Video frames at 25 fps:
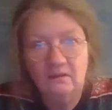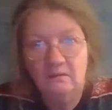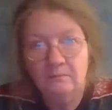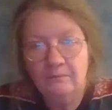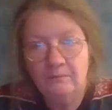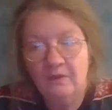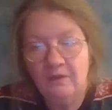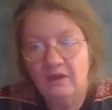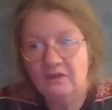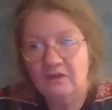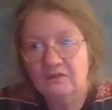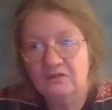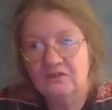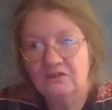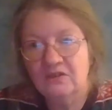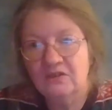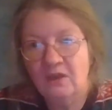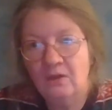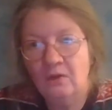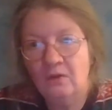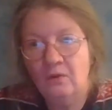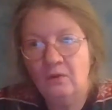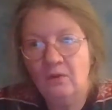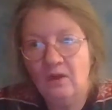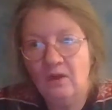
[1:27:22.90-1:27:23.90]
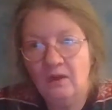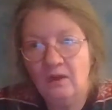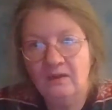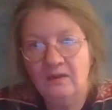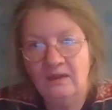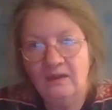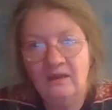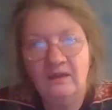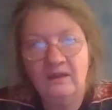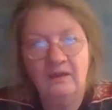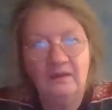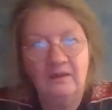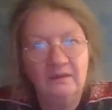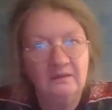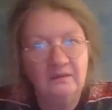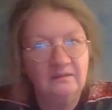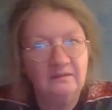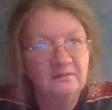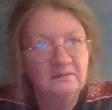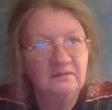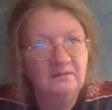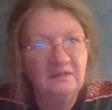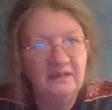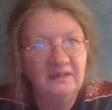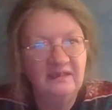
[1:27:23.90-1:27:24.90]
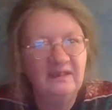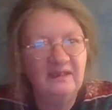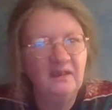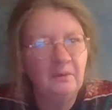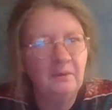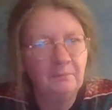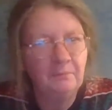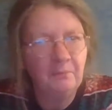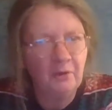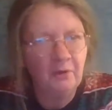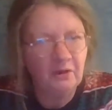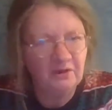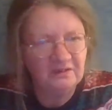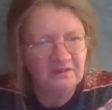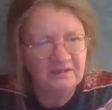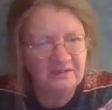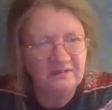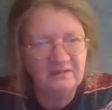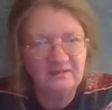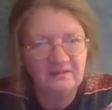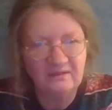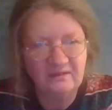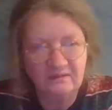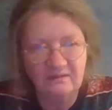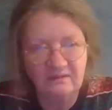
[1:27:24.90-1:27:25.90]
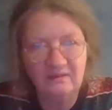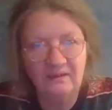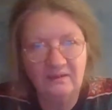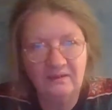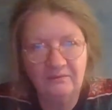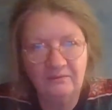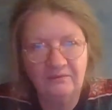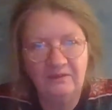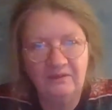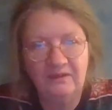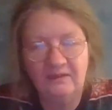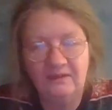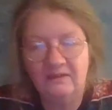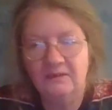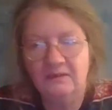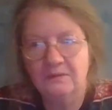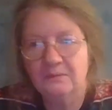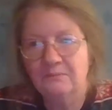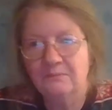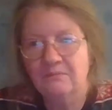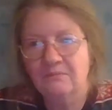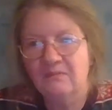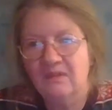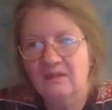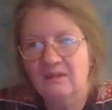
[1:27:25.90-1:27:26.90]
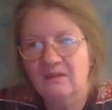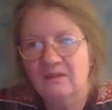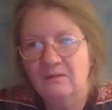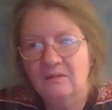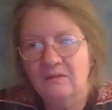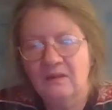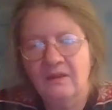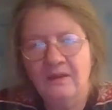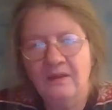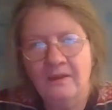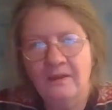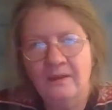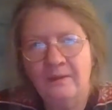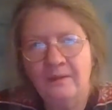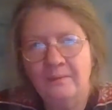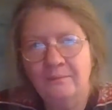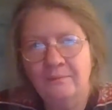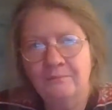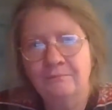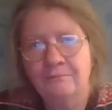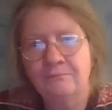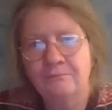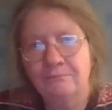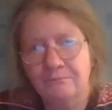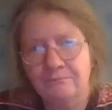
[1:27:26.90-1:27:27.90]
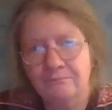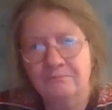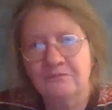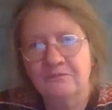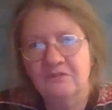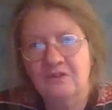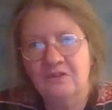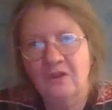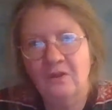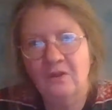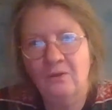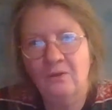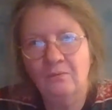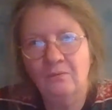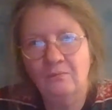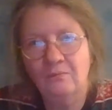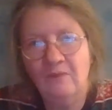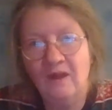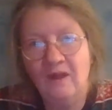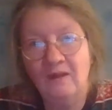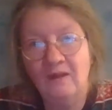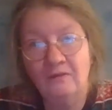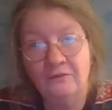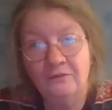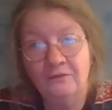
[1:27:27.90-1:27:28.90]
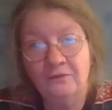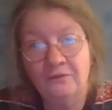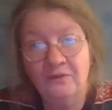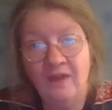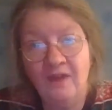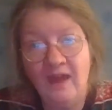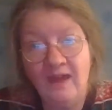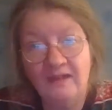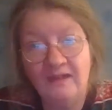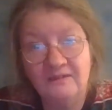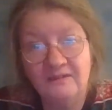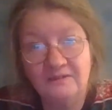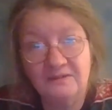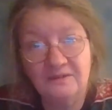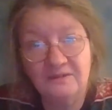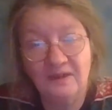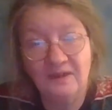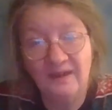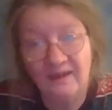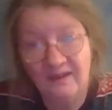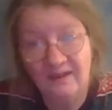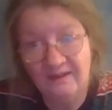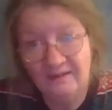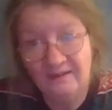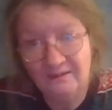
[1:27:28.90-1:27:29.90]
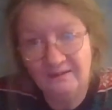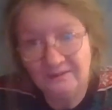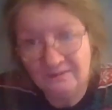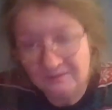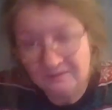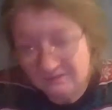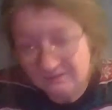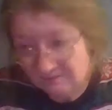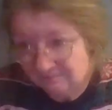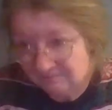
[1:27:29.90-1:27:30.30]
box. So litter box, I think. So I'll do that, and